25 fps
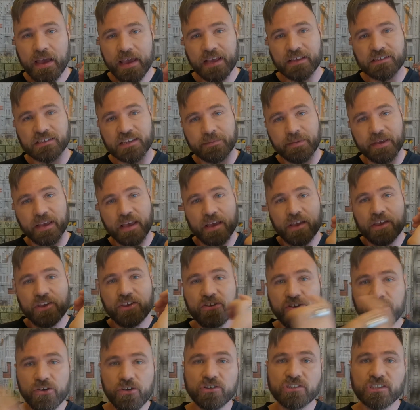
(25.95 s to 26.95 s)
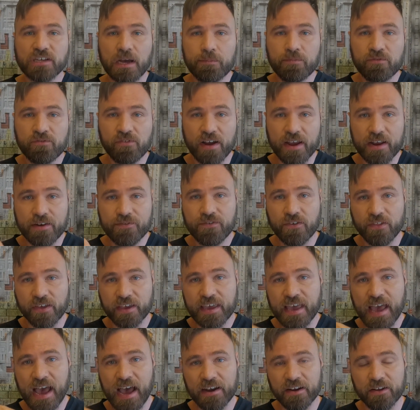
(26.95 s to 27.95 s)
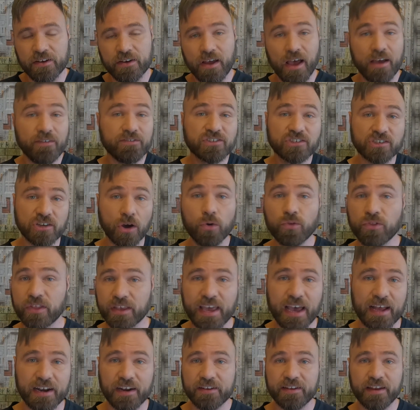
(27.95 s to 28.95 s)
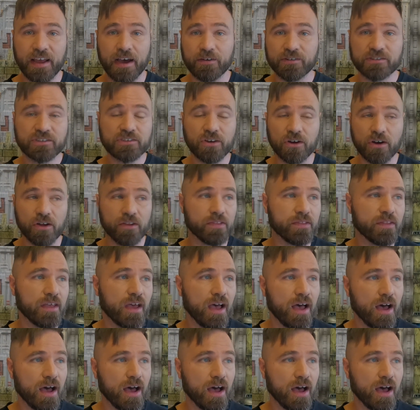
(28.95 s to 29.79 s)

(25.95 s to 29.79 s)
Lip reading: It's going to be a huge upgrade for the Canon. I've sold the Canon now, it's gone.